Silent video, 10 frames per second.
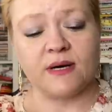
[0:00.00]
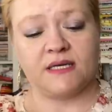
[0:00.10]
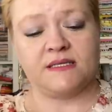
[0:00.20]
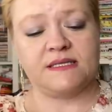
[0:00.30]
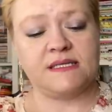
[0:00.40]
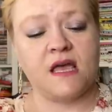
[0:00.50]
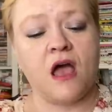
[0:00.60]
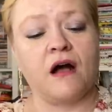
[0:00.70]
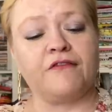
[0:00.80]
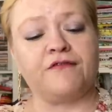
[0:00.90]
buttons,
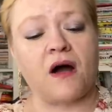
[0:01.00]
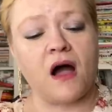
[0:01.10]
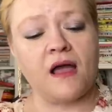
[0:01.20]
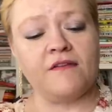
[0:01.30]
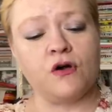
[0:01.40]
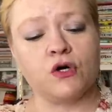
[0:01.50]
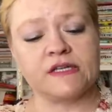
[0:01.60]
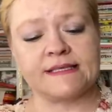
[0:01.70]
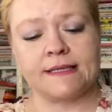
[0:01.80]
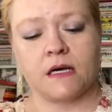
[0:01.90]
five
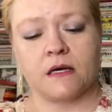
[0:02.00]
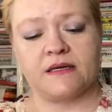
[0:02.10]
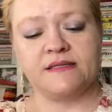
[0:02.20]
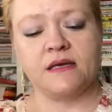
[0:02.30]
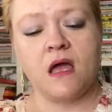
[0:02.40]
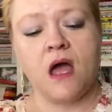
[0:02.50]
hooks and eyes,